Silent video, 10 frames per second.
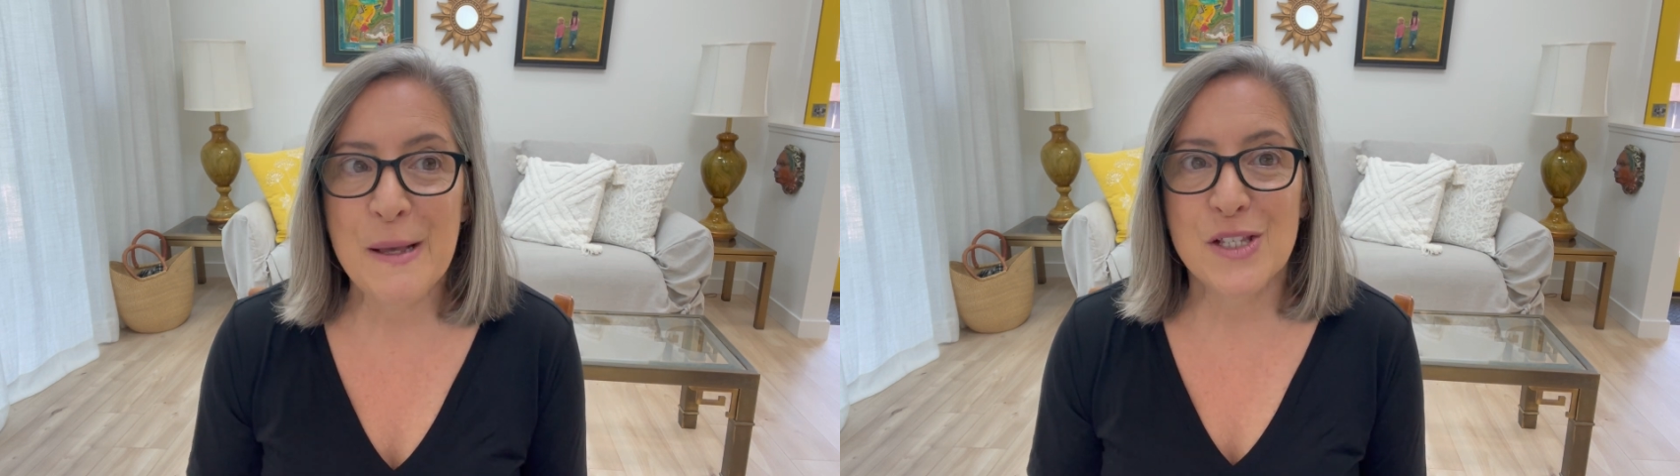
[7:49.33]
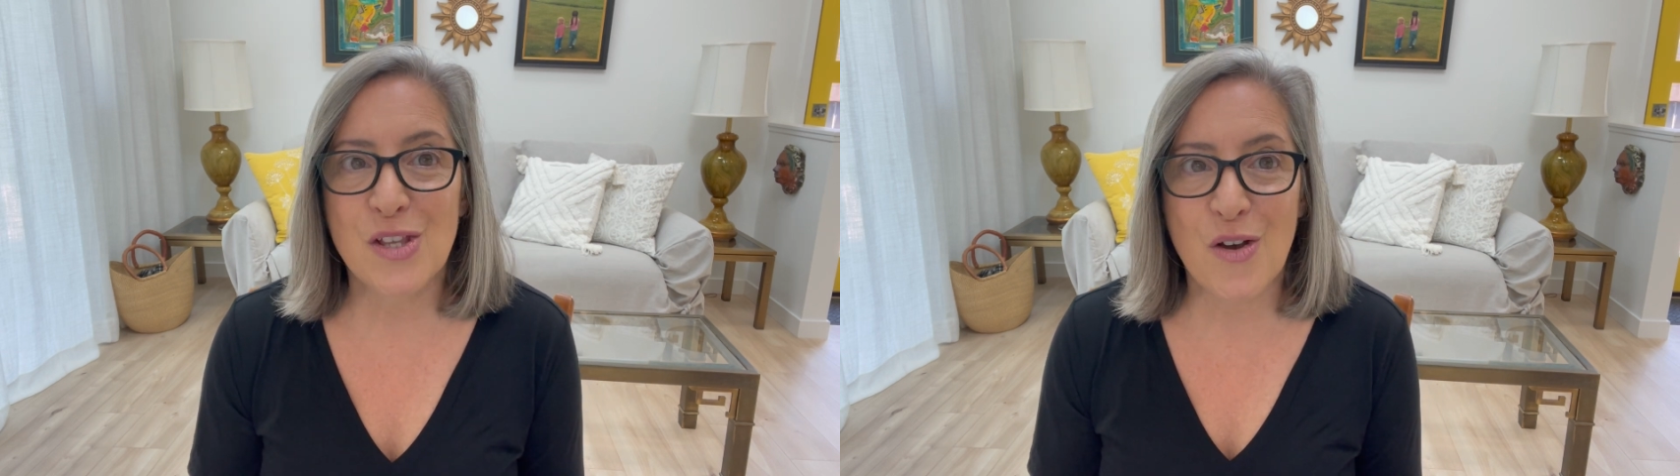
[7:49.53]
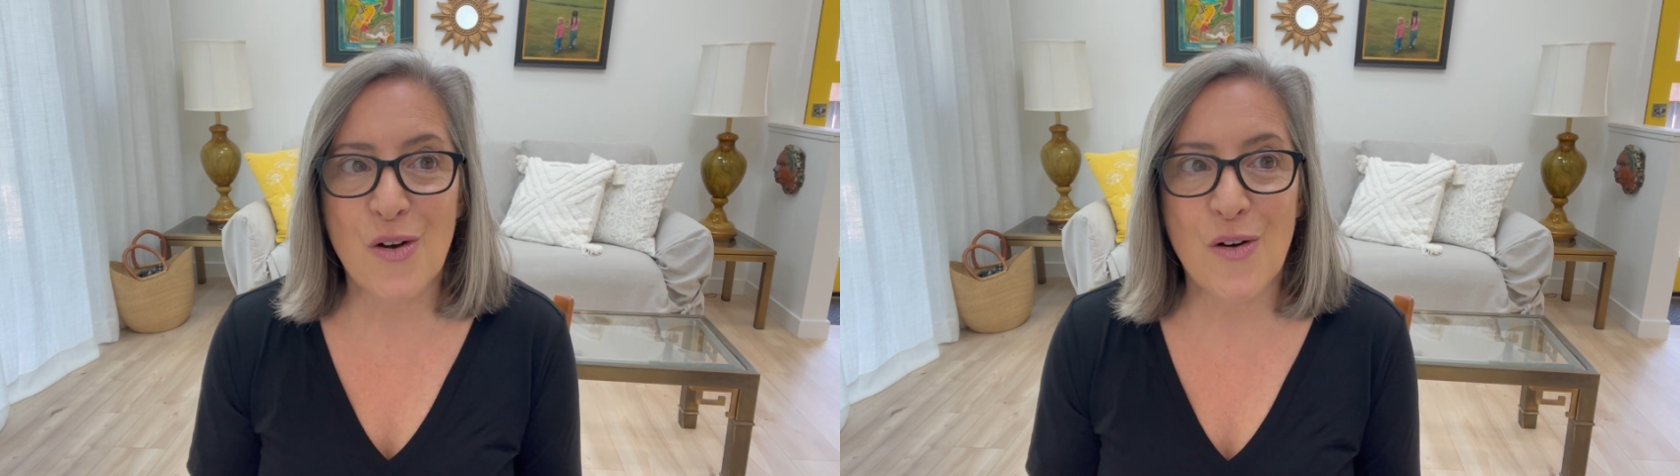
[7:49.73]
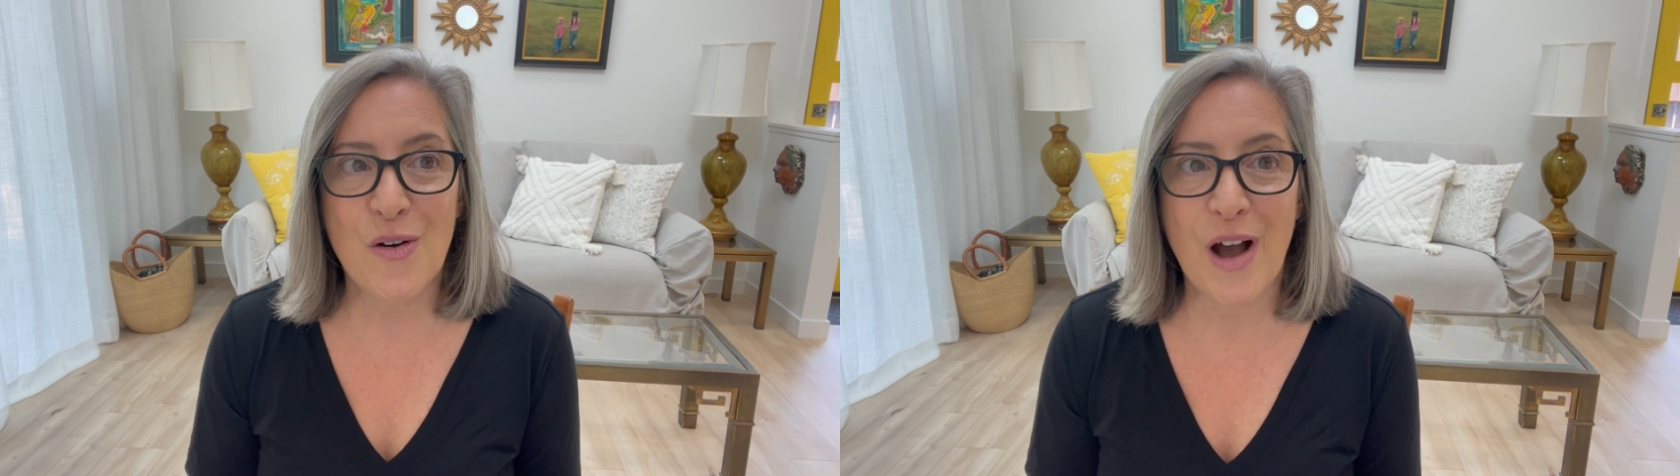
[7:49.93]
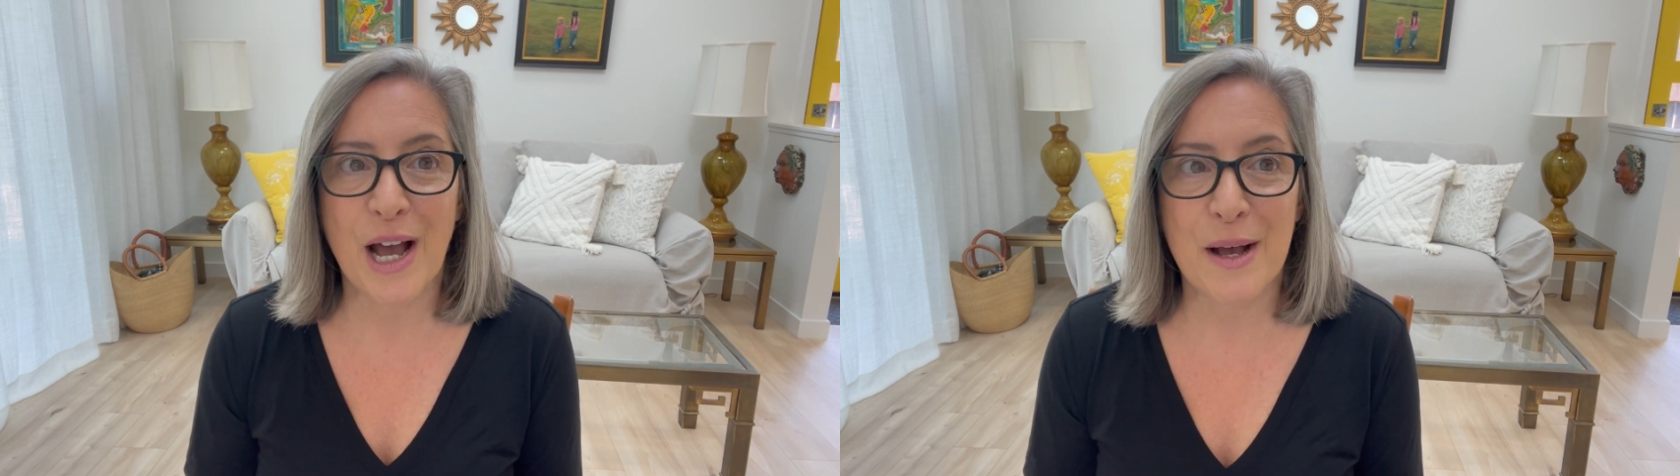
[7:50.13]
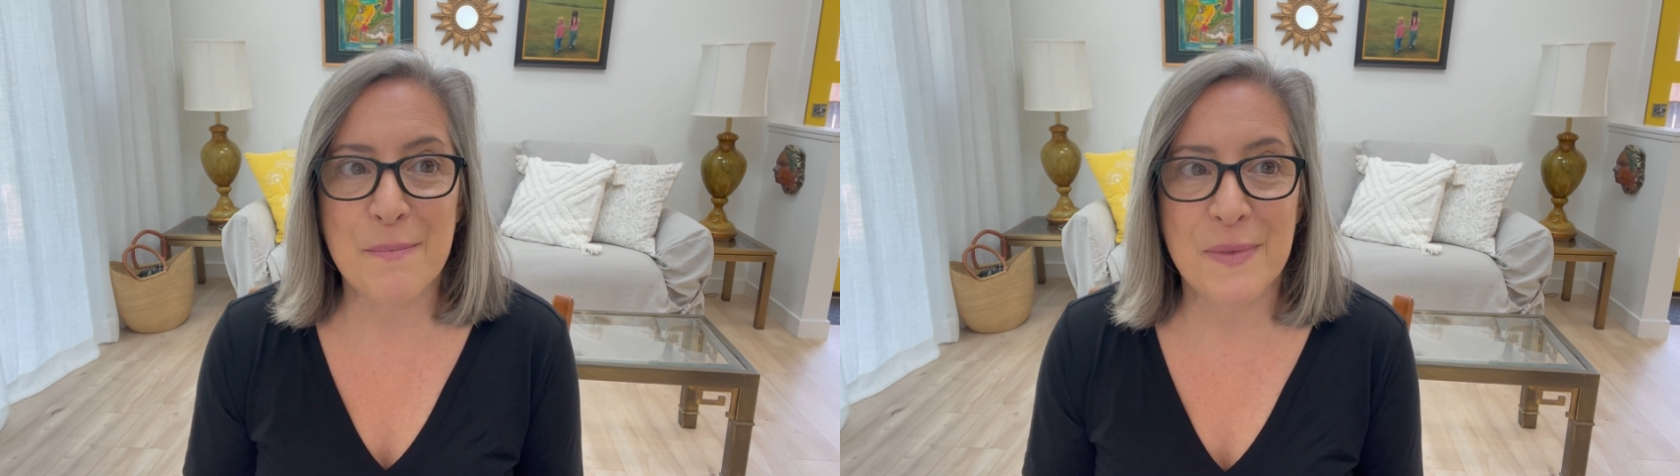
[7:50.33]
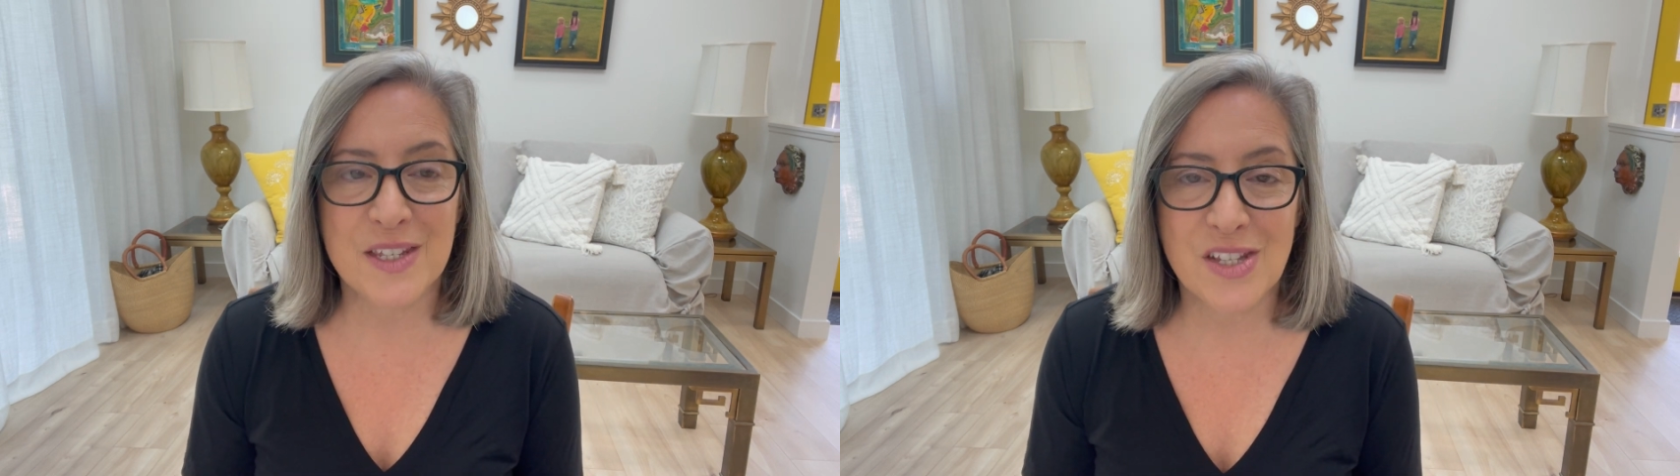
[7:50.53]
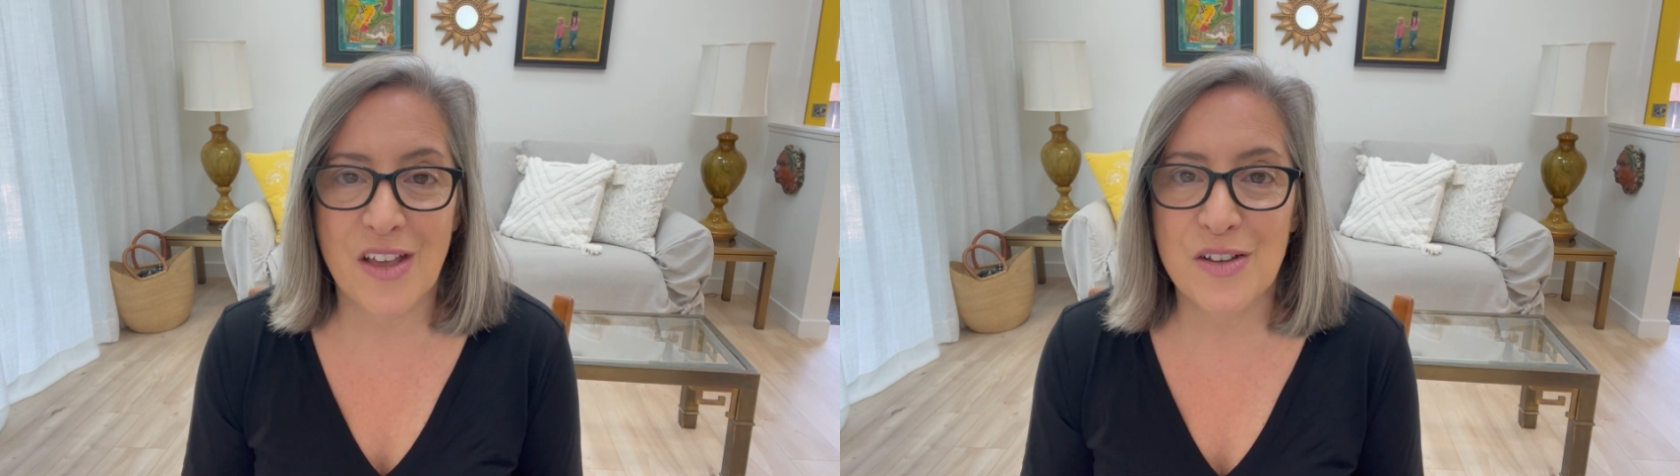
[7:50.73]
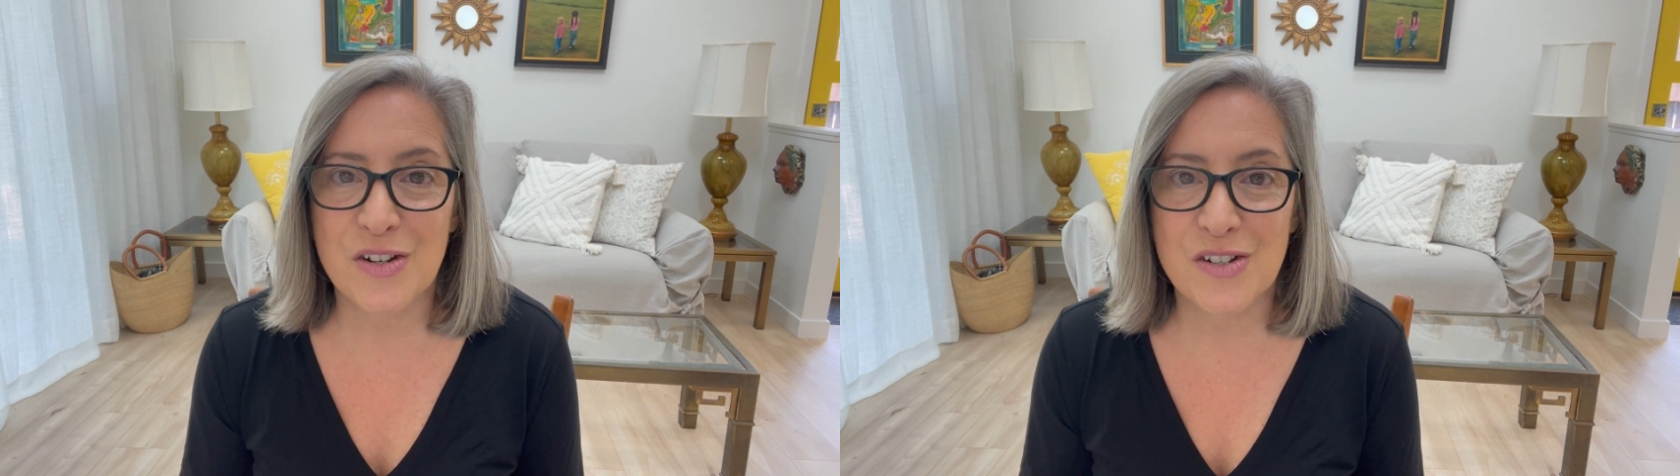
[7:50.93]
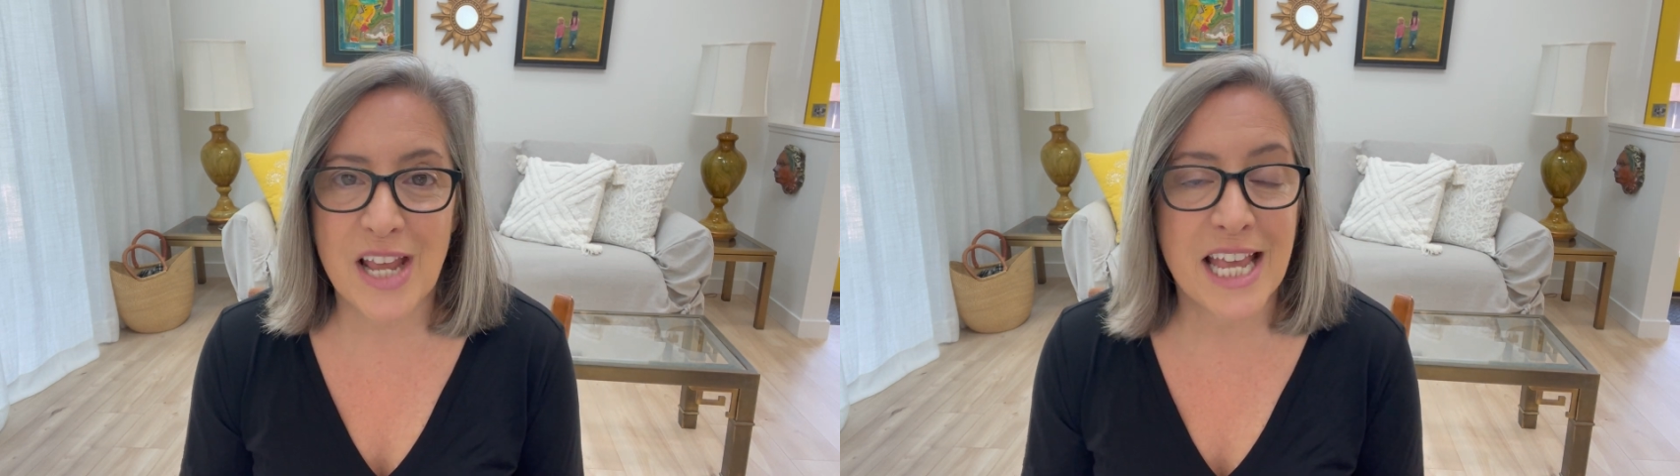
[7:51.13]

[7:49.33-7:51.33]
So the sellers,